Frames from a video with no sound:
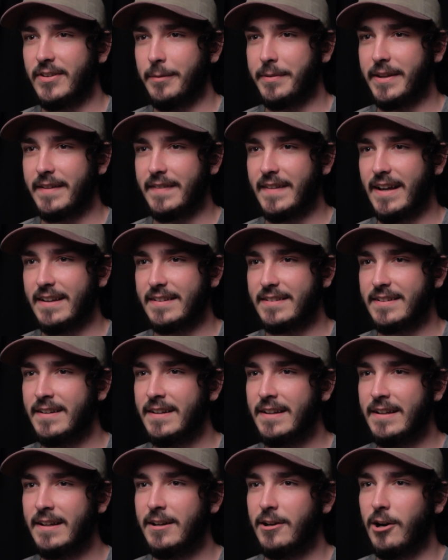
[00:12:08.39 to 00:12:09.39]
something that
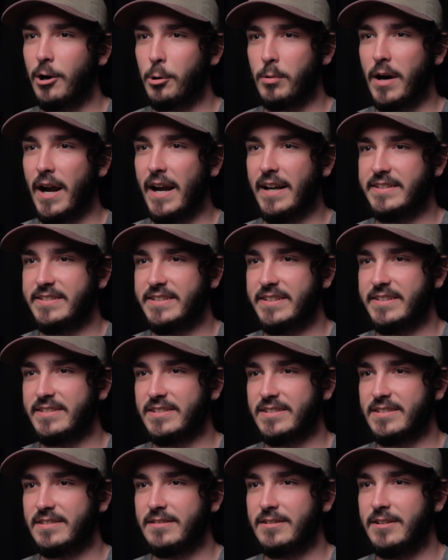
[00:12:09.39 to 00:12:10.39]

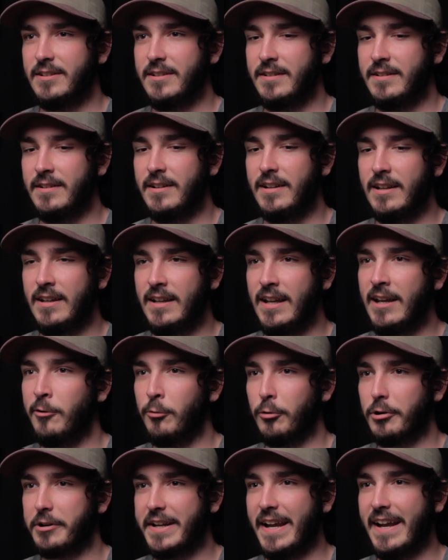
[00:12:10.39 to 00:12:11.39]
arises
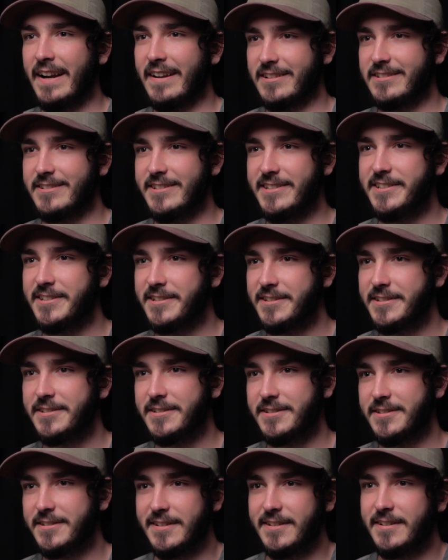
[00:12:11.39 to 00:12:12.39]
inorganically,
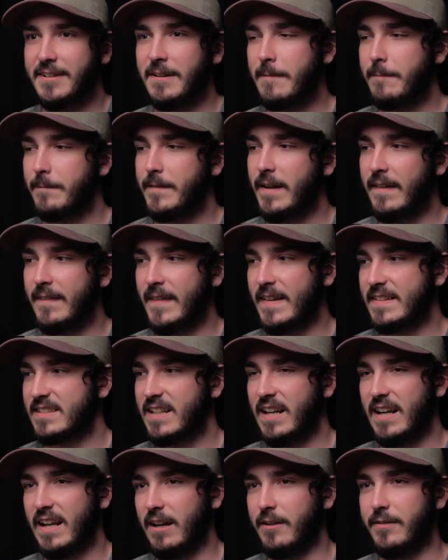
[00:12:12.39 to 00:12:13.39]
and that's
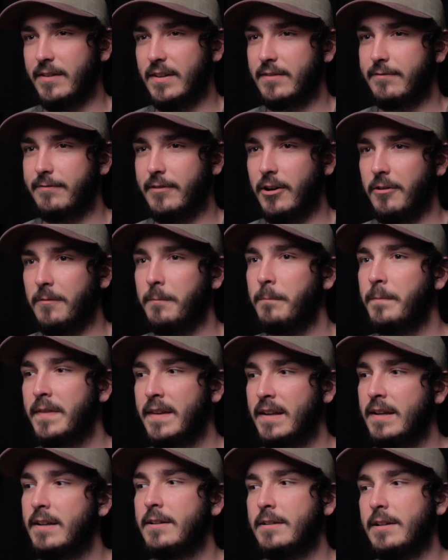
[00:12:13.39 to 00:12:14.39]
kind of how this felt.
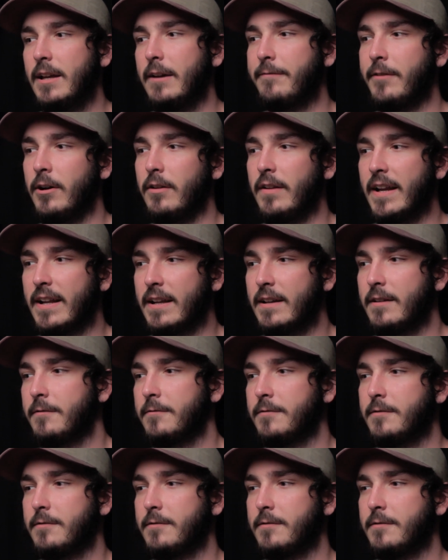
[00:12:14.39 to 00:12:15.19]
It felt like